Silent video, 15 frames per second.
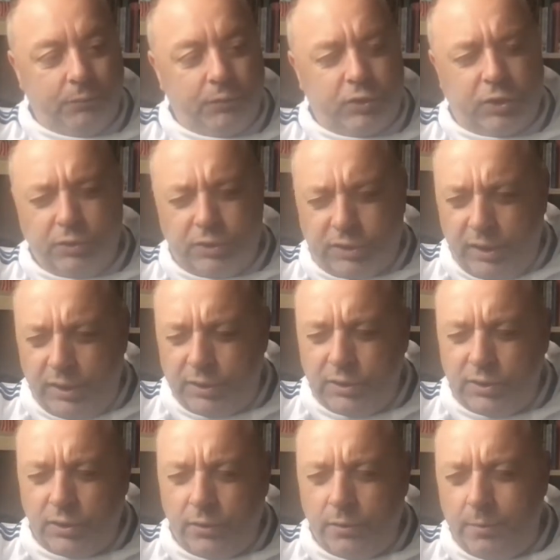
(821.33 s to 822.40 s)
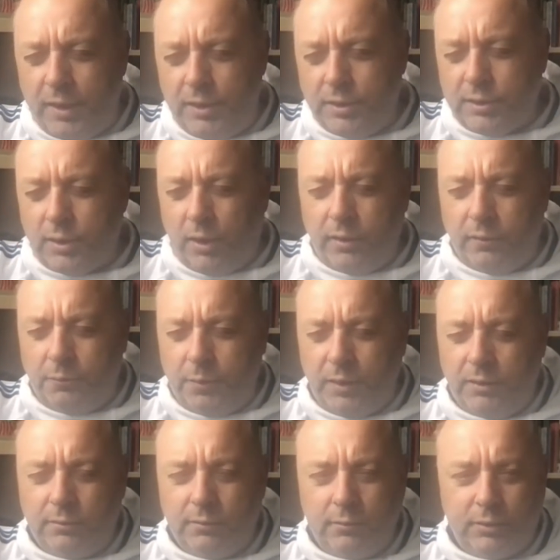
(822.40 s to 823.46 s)
2 seasons on the men's side have
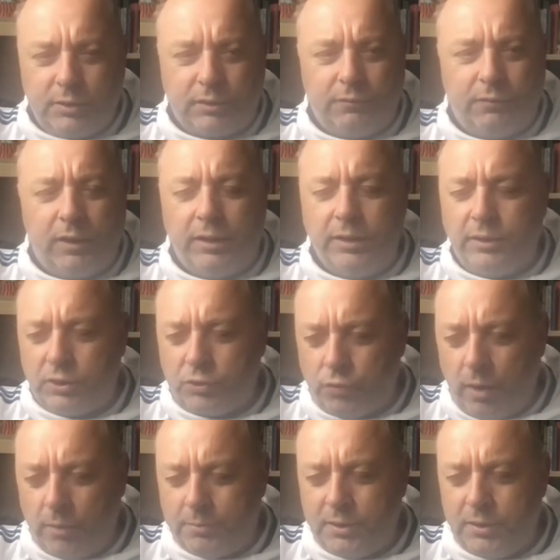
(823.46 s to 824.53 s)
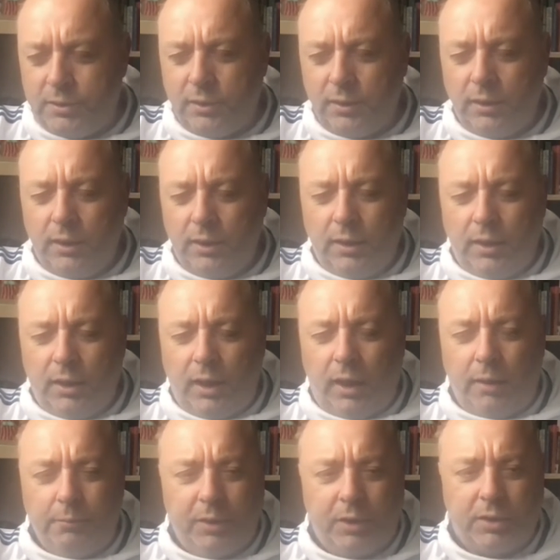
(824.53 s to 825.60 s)
been severely disrupted
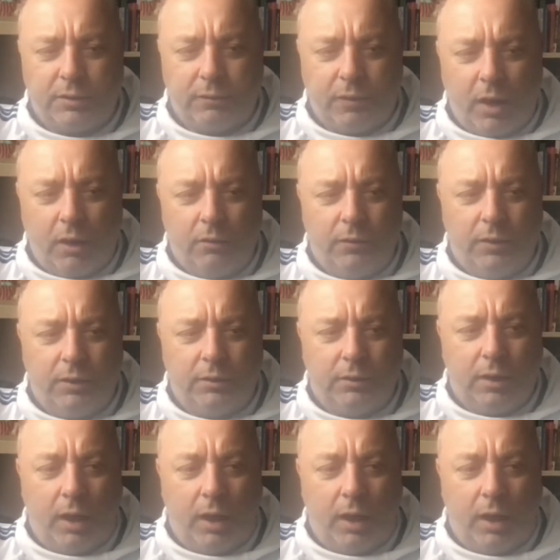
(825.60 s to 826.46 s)
because of COVID.